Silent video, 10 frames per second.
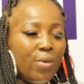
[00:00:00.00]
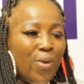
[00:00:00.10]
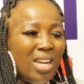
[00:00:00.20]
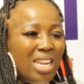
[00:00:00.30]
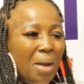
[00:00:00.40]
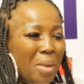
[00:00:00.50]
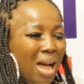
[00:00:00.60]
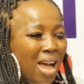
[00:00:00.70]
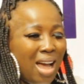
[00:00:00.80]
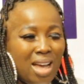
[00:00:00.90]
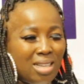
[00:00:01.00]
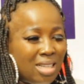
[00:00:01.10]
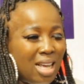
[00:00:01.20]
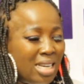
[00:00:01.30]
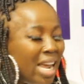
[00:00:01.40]
you're funny, ma.
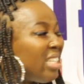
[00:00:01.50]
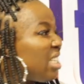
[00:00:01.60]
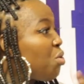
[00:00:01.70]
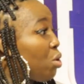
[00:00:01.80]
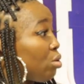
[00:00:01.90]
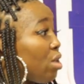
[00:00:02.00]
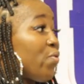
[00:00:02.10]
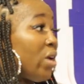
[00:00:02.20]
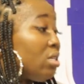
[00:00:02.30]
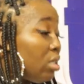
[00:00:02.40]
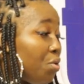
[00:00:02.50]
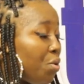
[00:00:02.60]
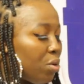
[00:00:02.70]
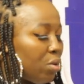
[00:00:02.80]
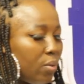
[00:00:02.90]
The serious thing, funny,
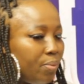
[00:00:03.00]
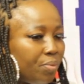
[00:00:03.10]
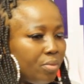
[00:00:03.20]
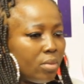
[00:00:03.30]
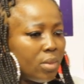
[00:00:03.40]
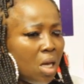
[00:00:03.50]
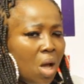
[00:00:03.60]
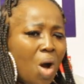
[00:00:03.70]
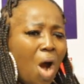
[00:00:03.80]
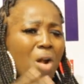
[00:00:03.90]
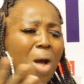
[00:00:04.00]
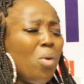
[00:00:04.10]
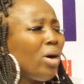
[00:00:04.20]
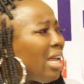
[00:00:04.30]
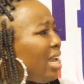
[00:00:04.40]
serious.
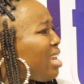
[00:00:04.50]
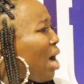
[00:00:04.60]
Honorable Kennedy,